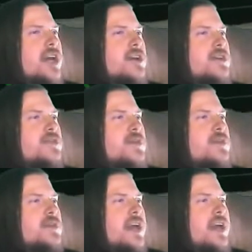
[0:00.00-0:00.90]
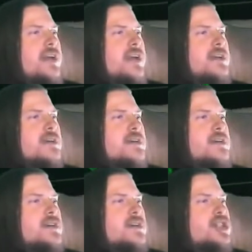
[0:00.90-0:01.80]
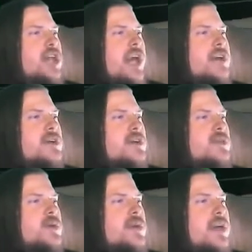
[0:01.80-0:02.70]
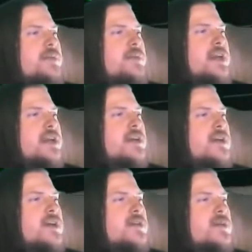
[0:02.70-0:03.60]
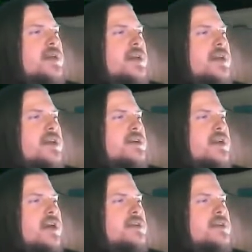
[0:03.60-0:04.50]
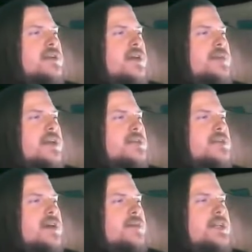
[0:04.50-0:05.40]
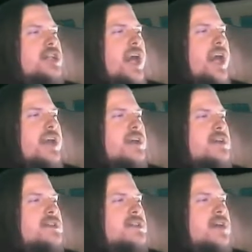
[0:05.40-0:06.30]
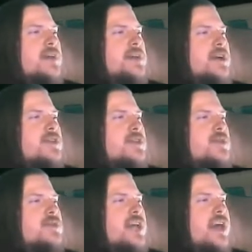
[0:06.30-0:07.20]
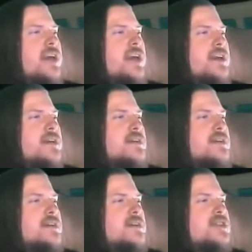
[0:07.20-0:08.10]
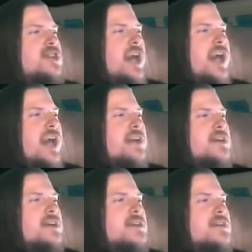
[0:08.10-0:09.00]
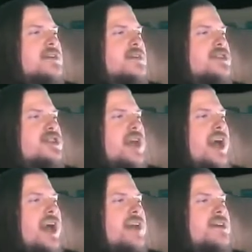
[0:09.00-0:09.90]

are you okay? Jack, are you okay, buddy? Are you okay? Here, tell me. Tell me, Jack. Tell me, are you okay? Jack. Jack.